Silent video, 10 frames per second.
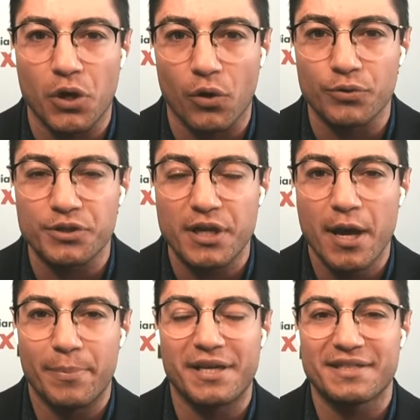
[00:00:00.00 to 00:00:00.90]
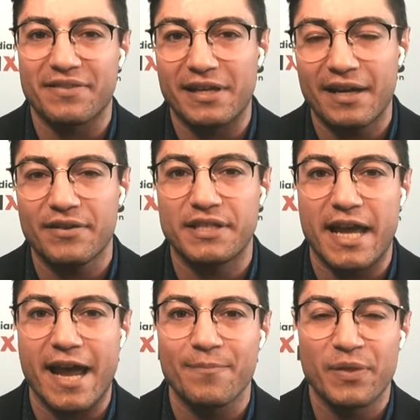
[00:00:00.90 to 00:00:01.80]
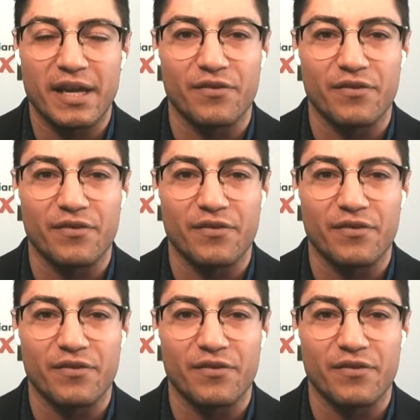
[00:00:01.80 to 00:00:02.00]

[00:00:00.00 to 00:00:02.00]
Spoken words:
Because at the end of the day,